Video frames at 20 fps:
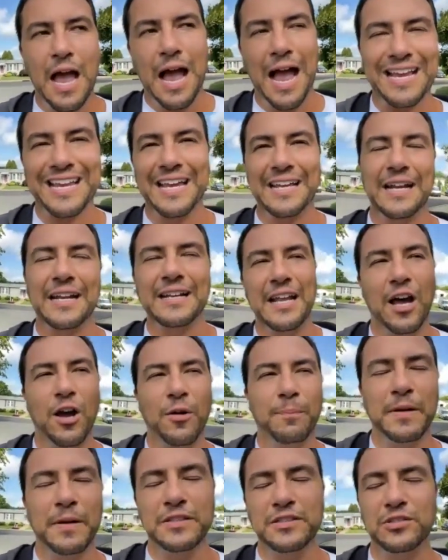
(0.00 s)
I cannot
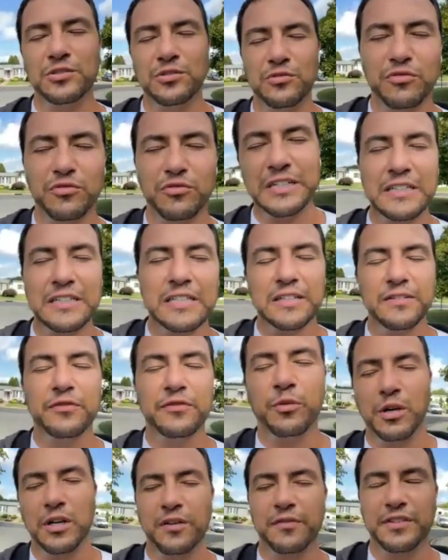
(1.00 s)
help but to relive
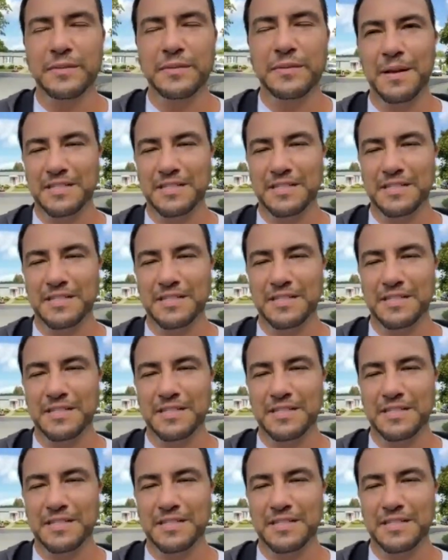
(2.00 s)
one of the